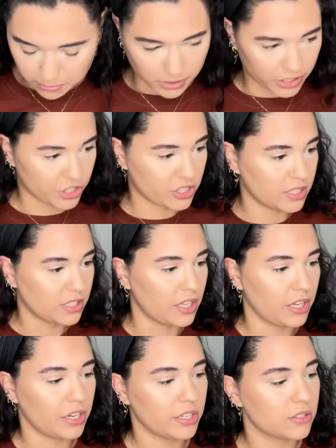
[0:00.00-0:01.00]
blushes
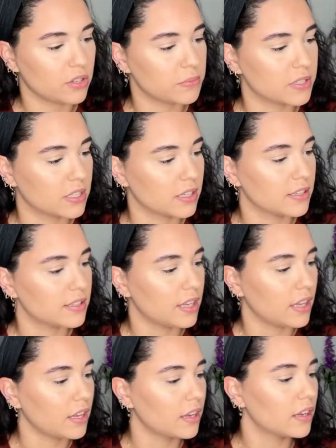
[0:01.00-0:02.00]
here, so I'm just gonna
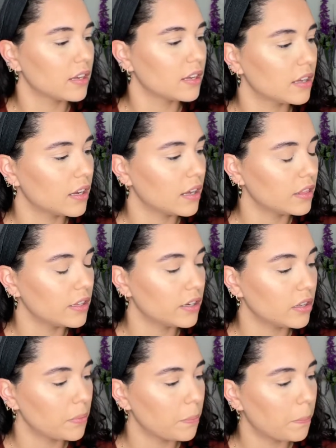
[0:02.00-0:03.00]
take a
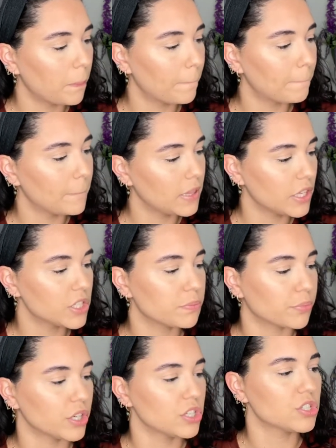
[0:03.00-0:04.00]
little blush
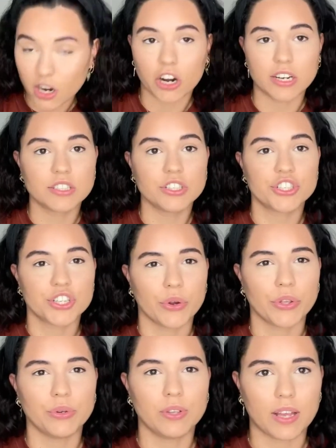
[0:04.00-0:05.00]
brush. Hard to show
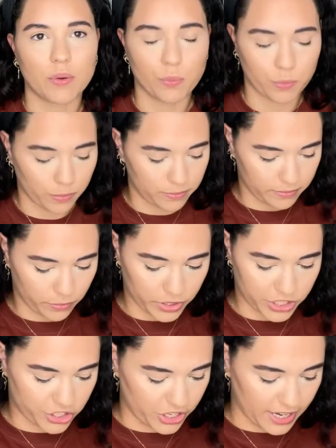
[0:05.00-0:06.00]
you like
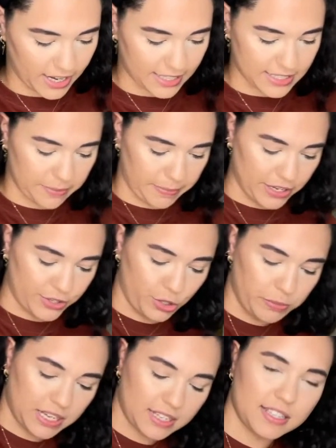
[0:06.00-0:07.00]
which shade I dip into
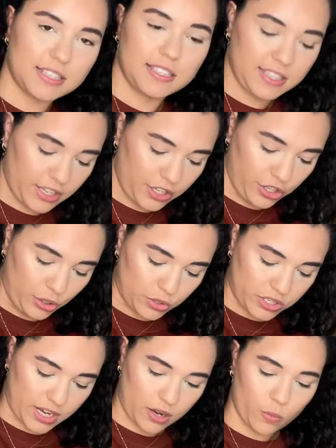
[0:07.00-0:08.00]
because this is like huge
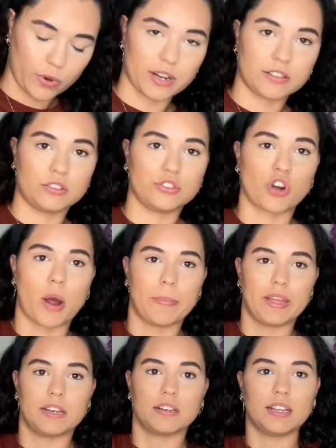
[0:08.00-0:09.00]
and I don't want to drop
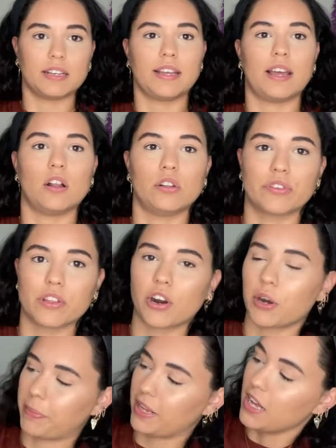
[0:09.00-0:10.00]
it and it get all over the
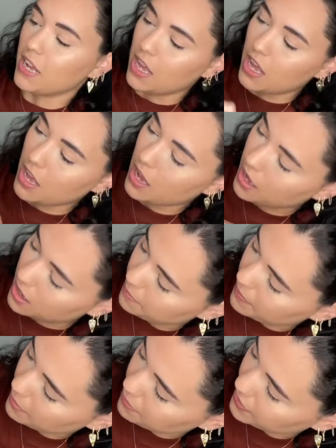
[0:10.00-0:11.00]
carpet.
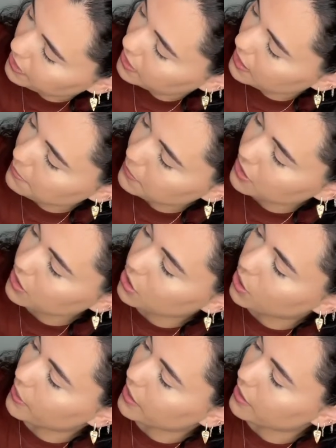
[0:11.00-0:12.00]
I'm thinking I'm gonna
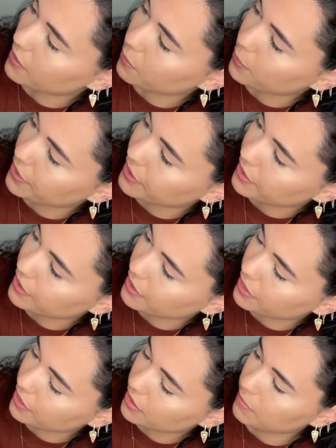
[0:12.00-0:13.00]
go in with
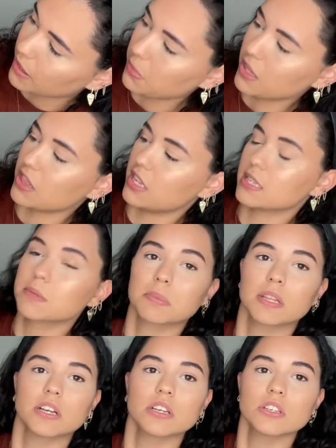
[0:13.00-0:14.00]
maybe this
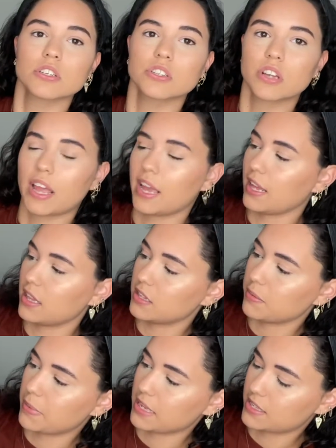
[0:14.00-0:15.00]
blush
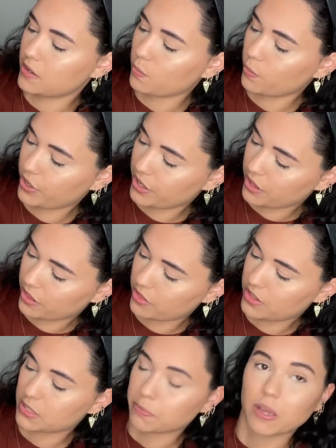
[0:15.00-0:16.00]
and mix it with
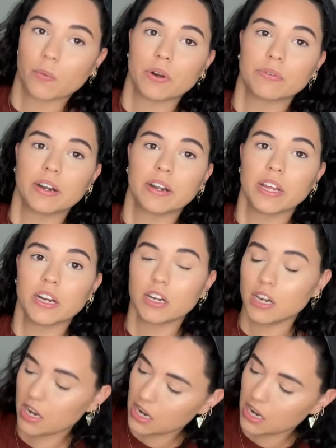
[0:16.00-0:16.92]
this pink one right here,